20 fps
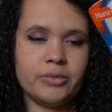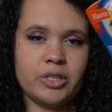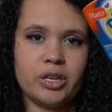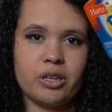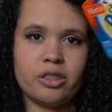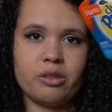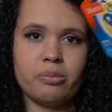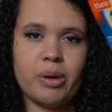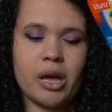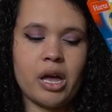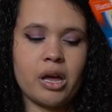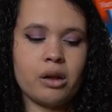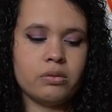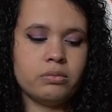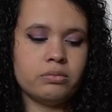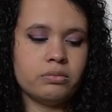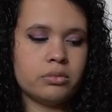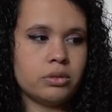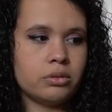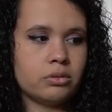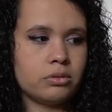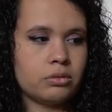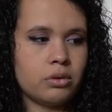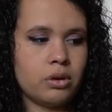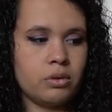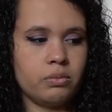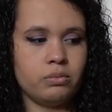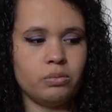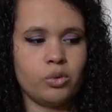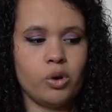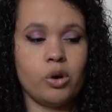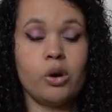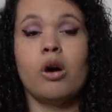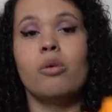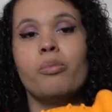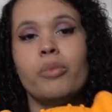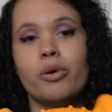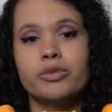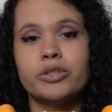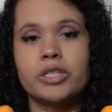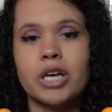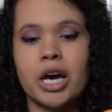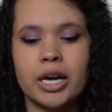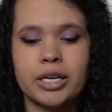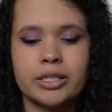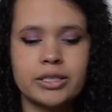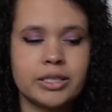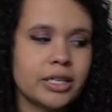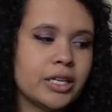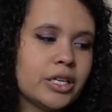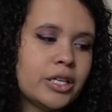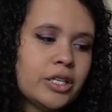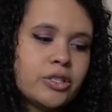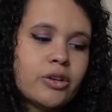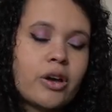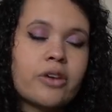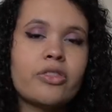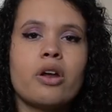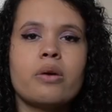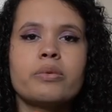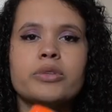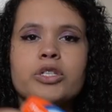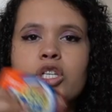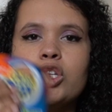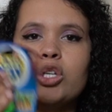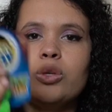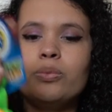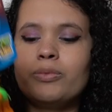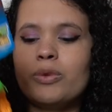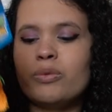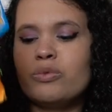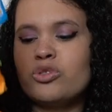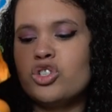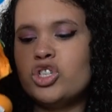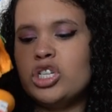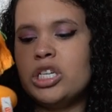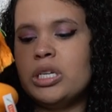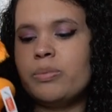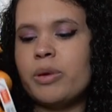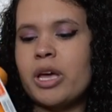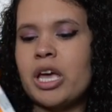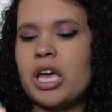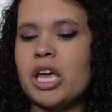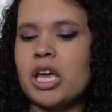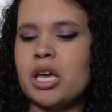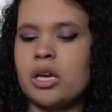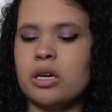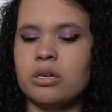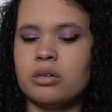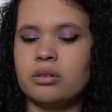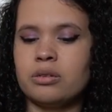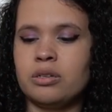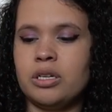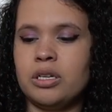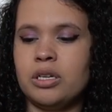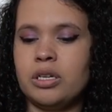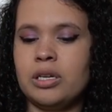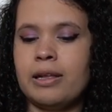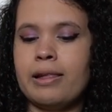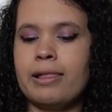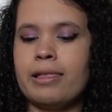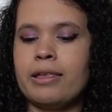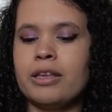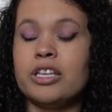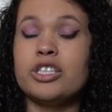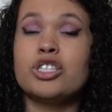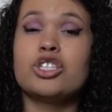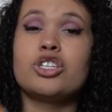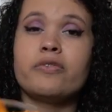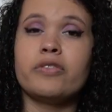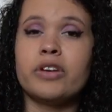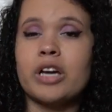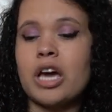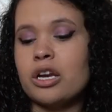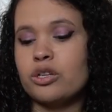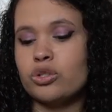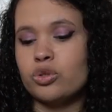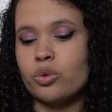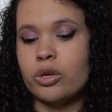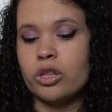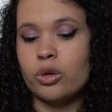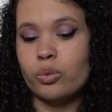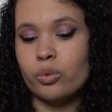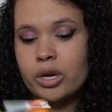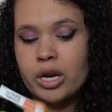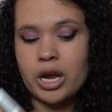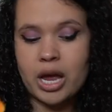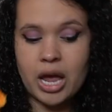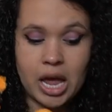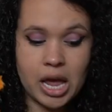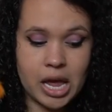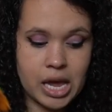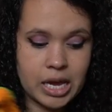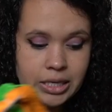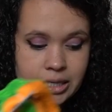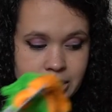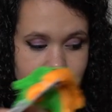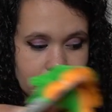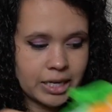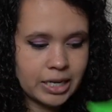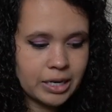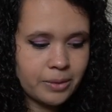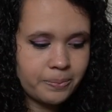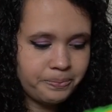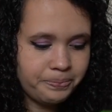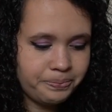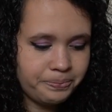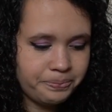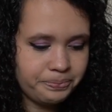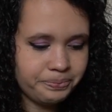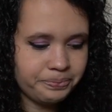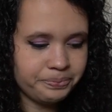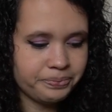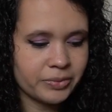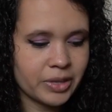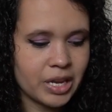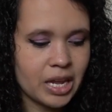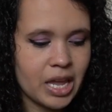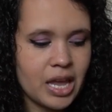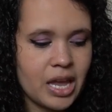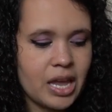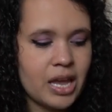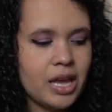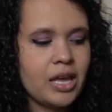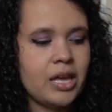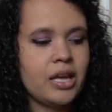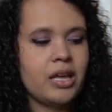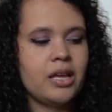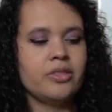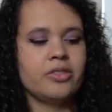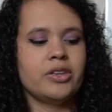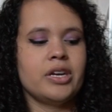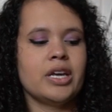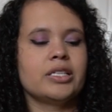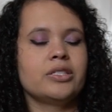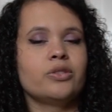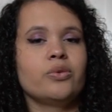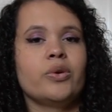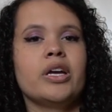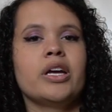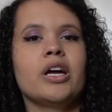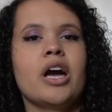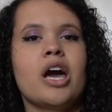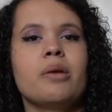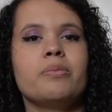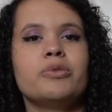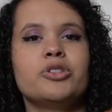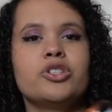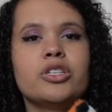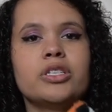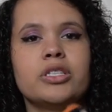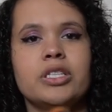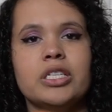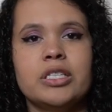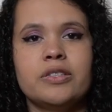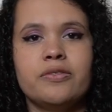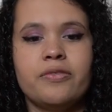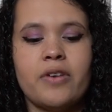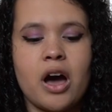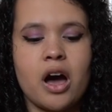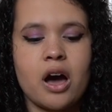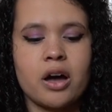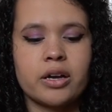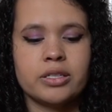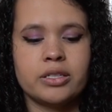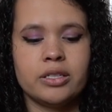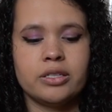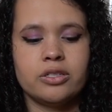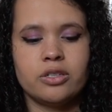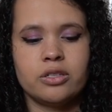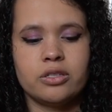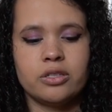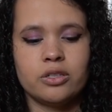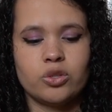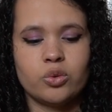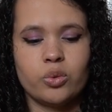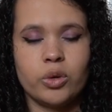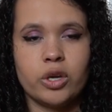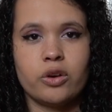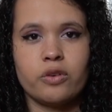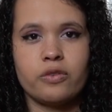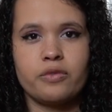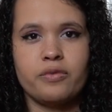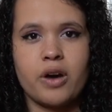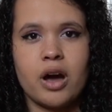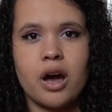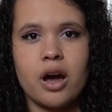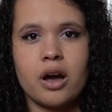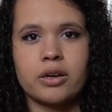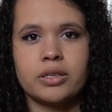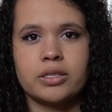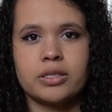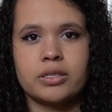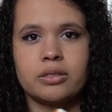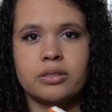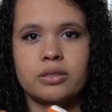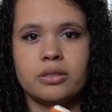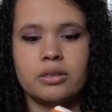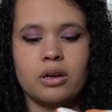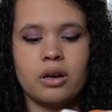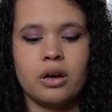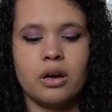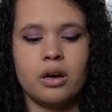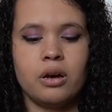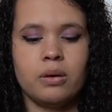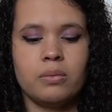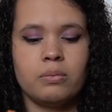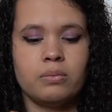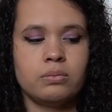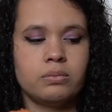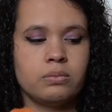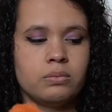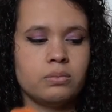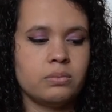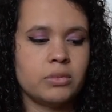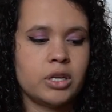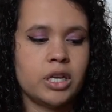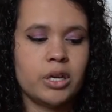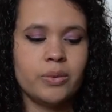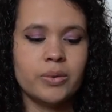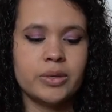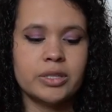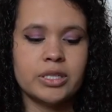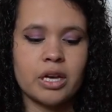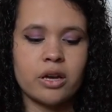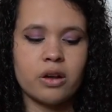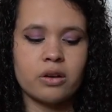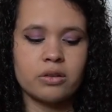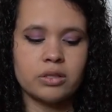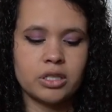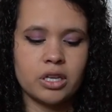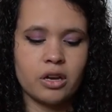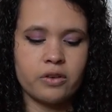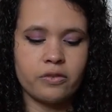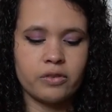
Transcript: at the bottom, um, well, on both sides. So I thought it was cute, it was cheap, and it was a different kind of toy than what I did get him. The next toy I got him is just this fox. It's just a squeaker fox. Um, it was like on sale